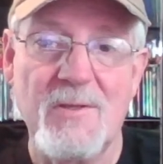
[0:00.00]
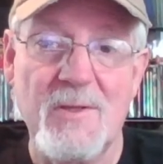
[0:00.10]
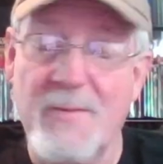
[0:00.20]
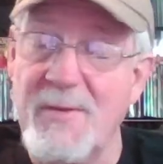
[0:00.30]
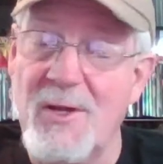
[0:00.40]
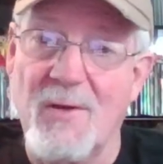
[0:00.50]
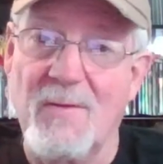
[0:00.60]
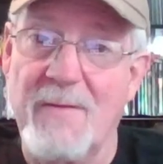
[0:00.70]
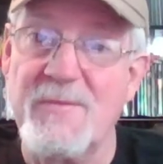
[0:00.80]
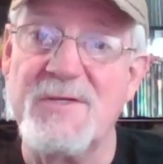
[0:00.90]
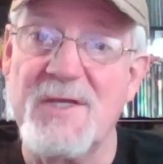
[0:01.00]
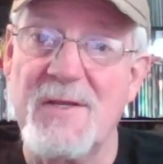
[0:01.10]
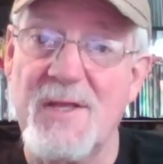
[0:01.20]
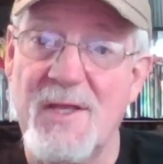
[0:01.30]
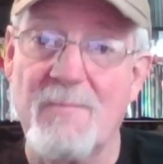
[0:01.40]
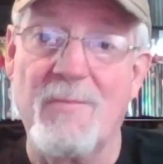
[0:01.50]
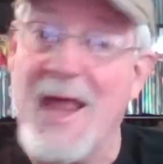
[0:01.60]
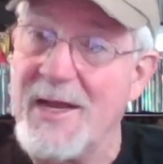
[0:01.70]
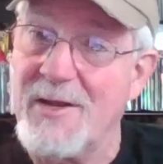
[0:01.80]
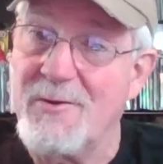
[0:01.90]
Let me know. Have you seen
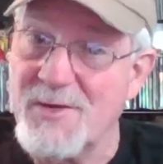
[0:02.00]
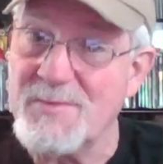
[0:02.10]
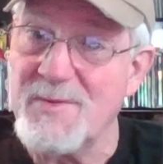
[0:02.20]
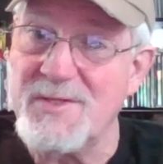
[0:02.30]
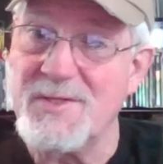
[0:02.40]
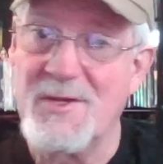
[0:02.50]
Black Christmas?